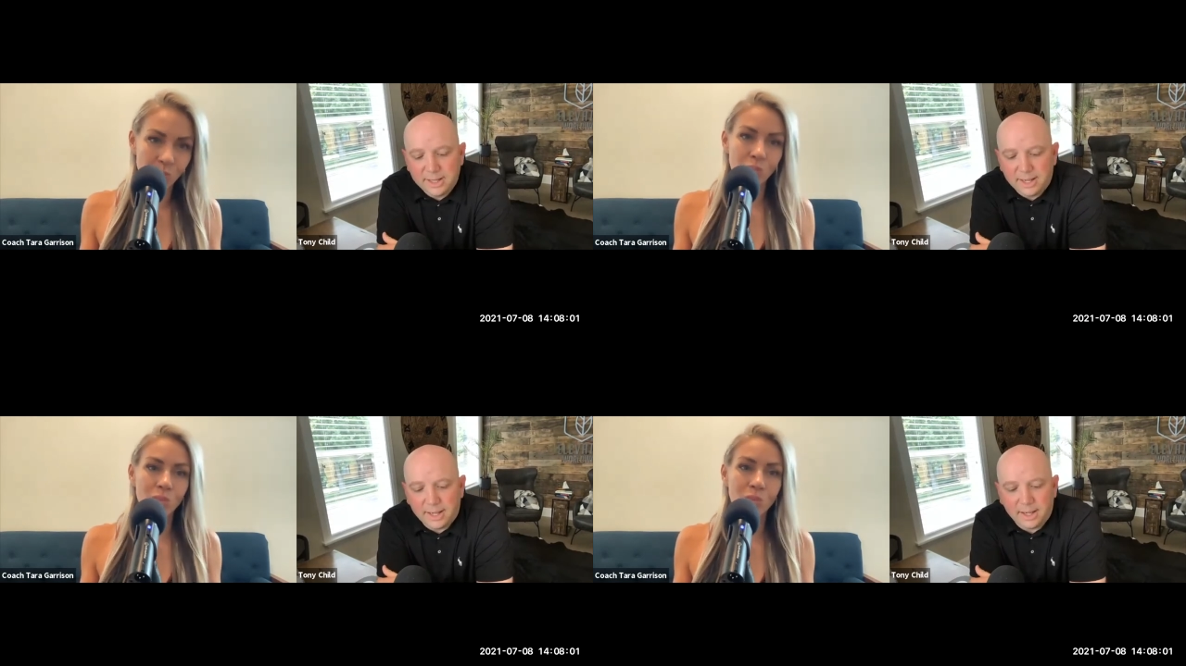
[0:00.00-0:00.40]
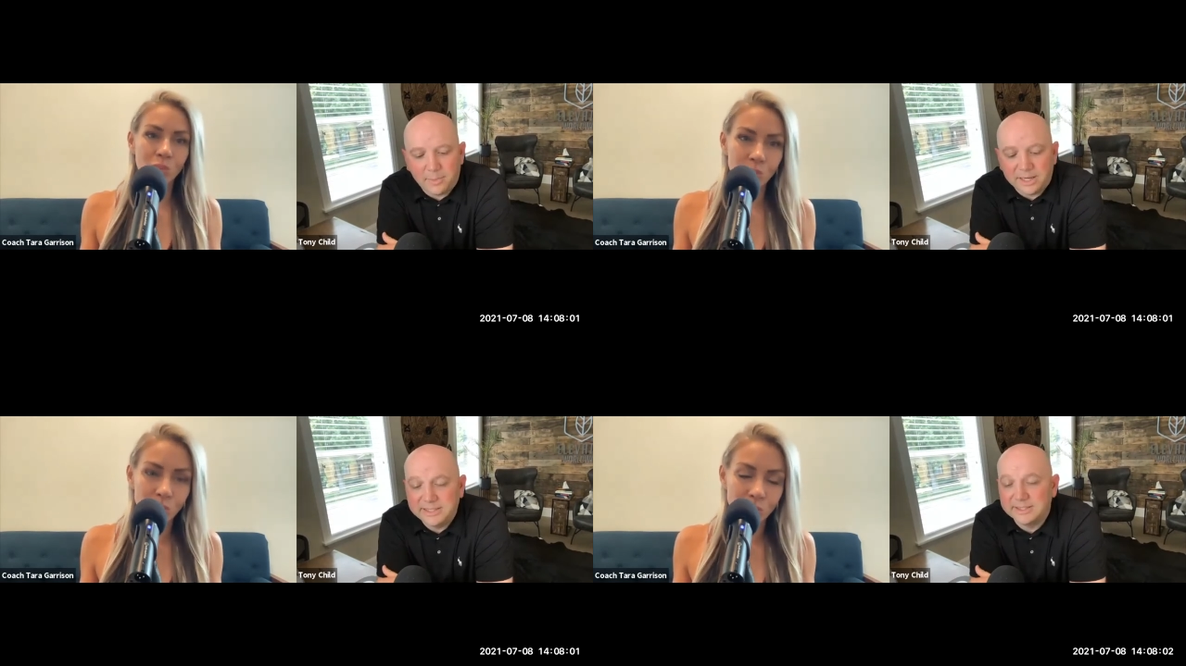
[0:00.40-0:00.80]
Speaker 1: um,
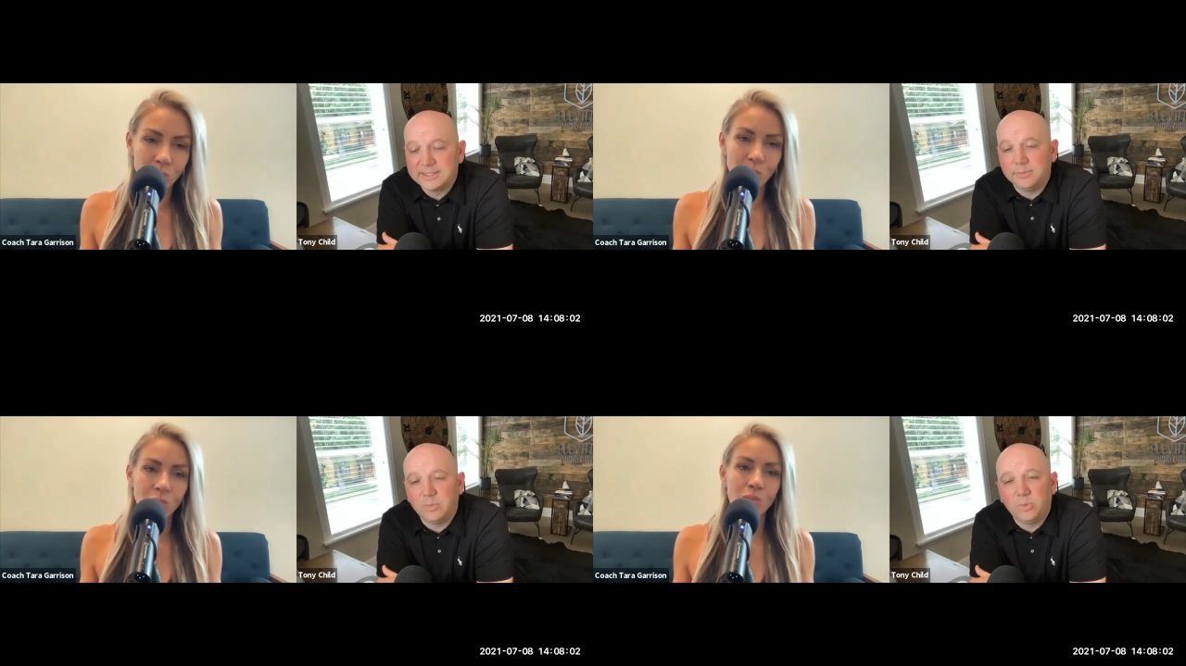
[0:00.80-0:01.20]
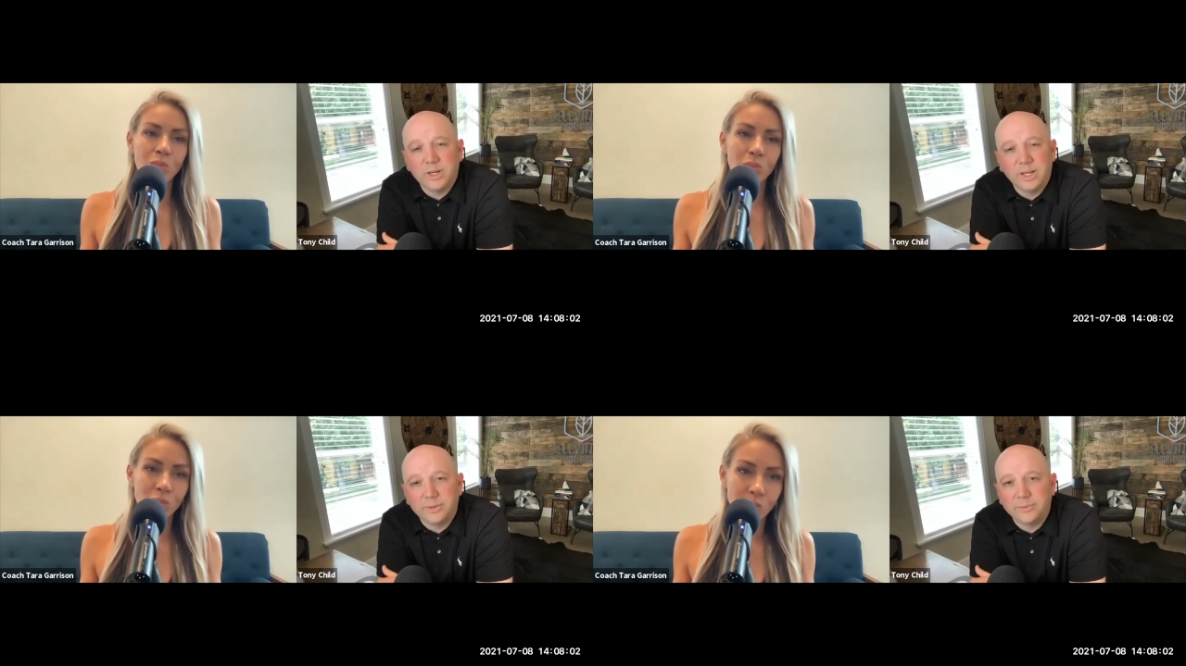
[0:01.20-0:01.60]
I did some
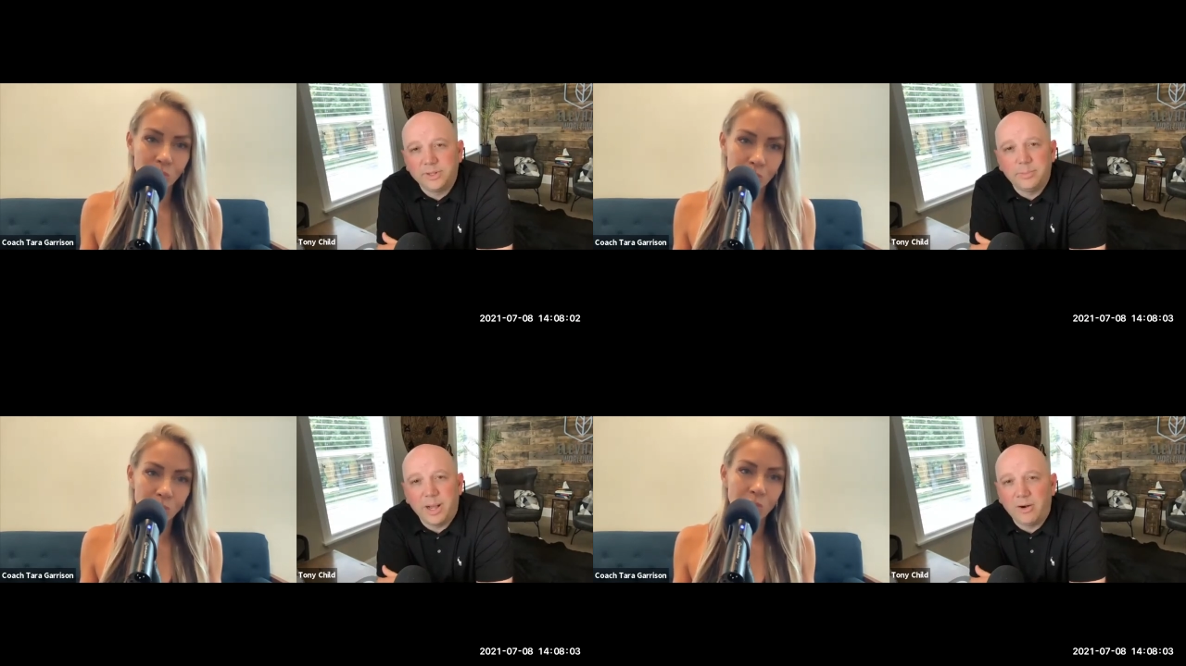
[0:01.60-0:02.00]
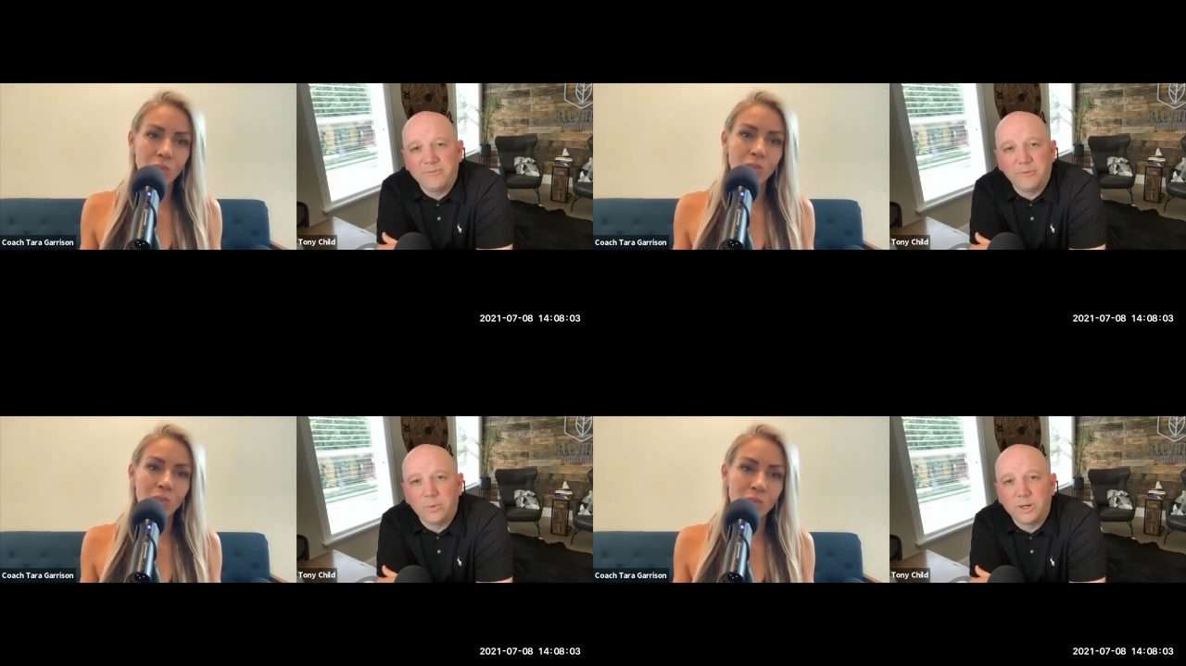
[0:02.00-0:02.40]
really, really
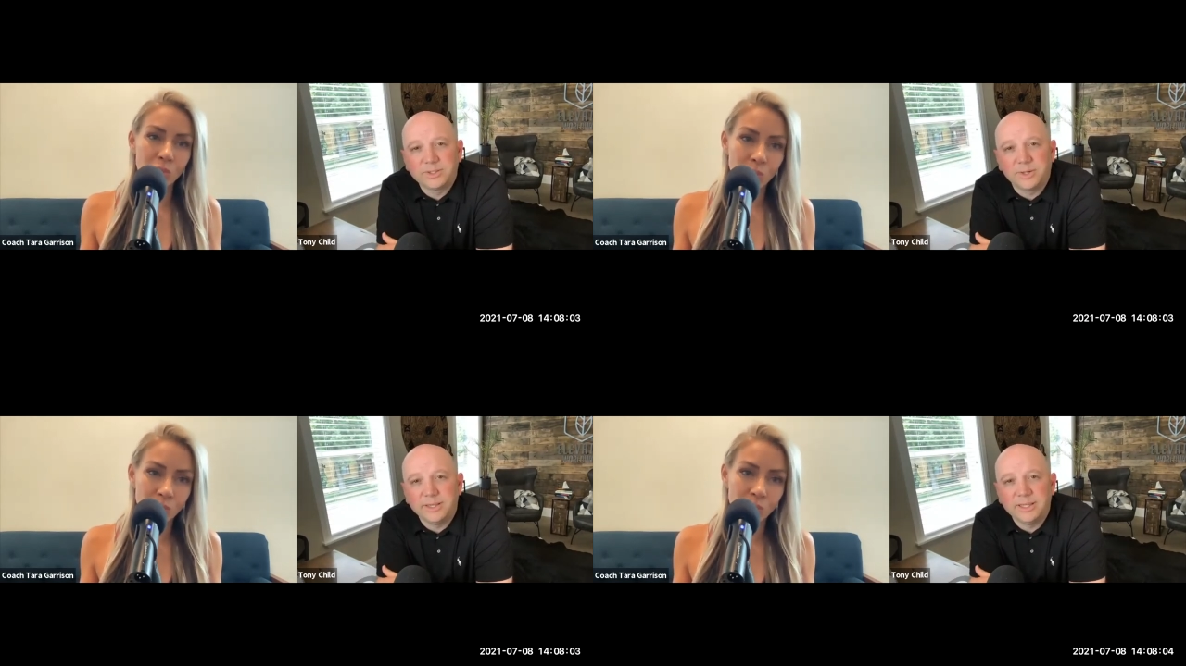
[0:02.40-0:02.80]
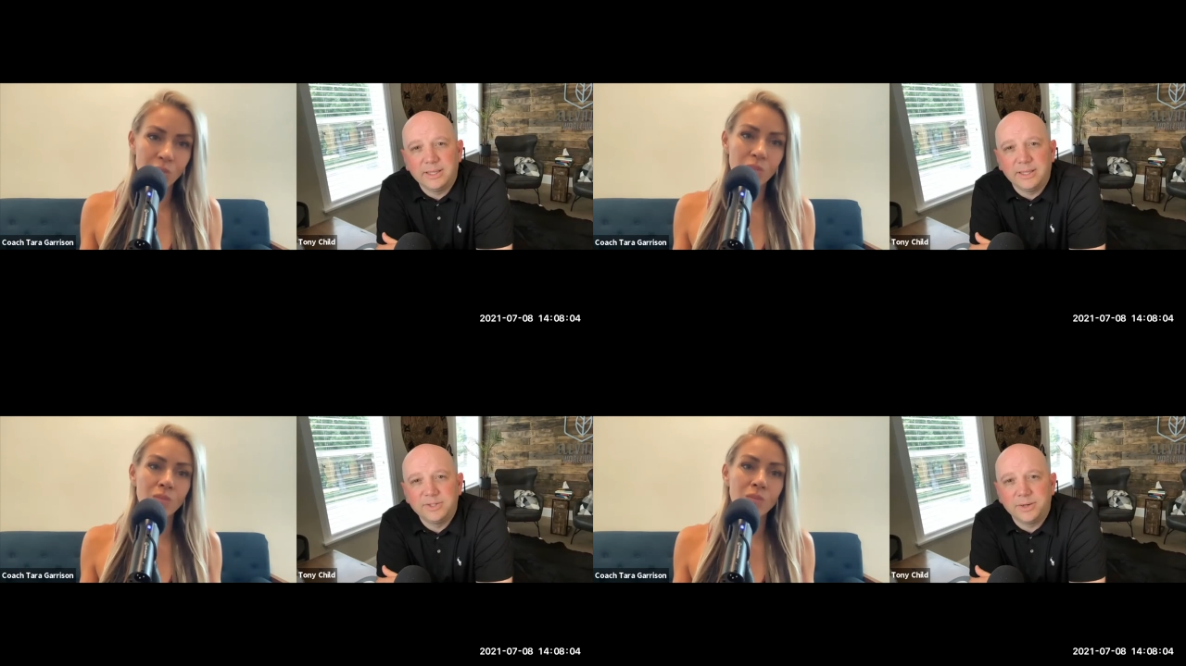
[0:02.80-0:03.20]
powerful work during
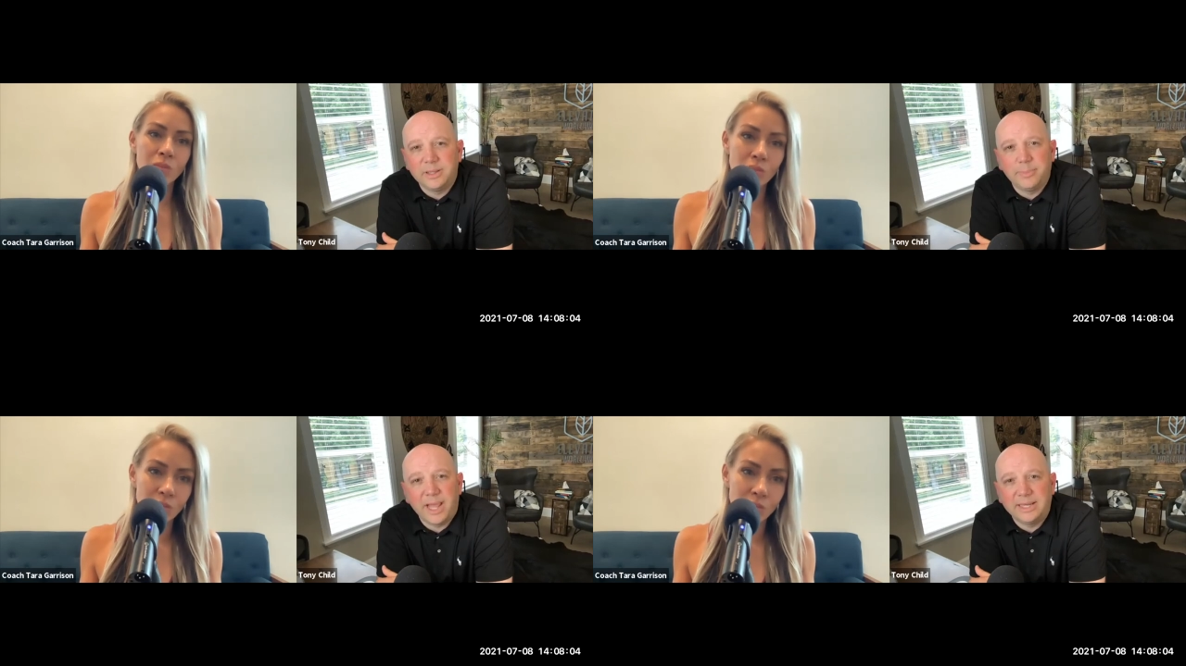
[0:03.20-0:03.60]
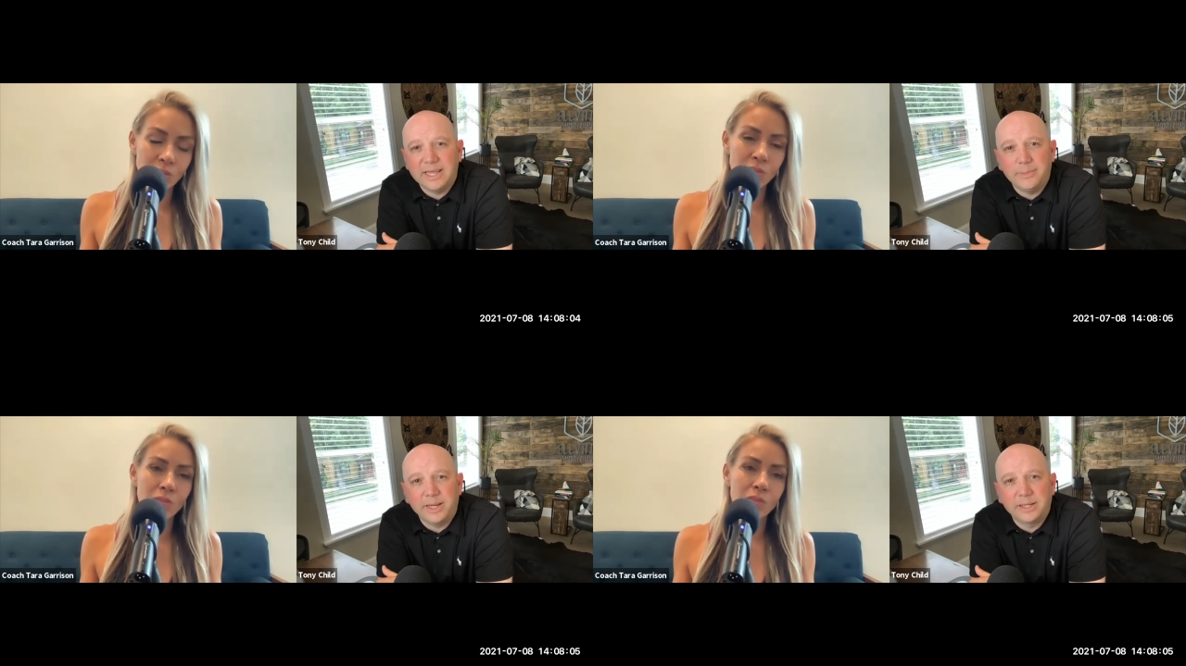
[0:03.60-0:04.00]
the during the
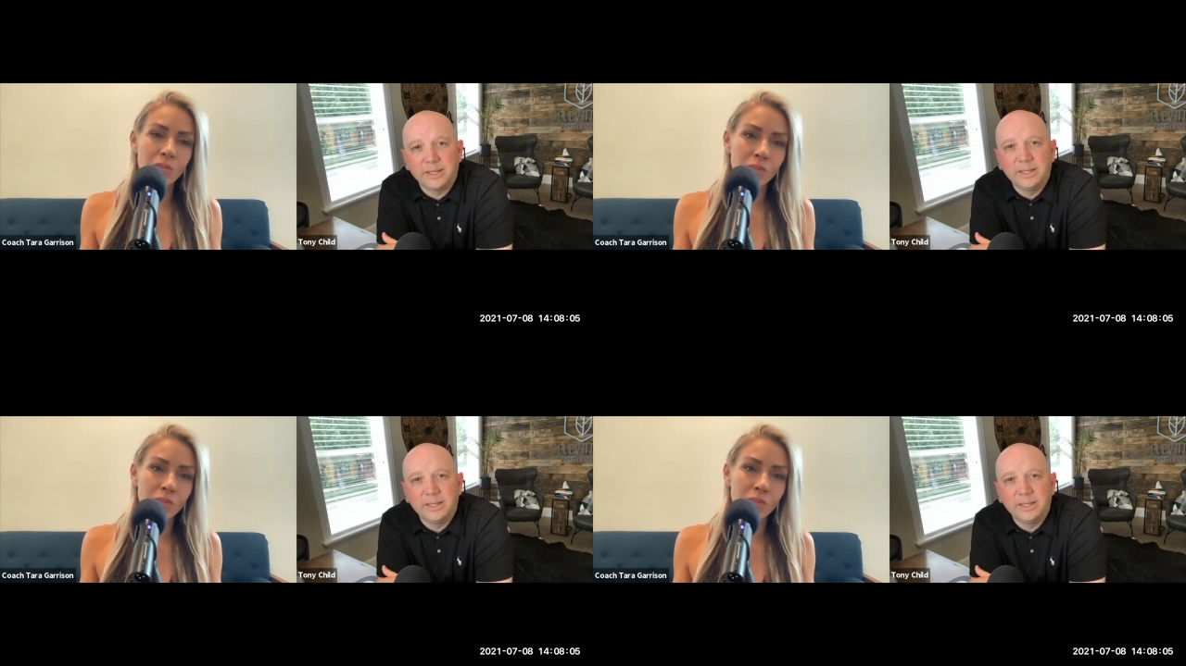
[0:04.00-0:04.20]
pandemic.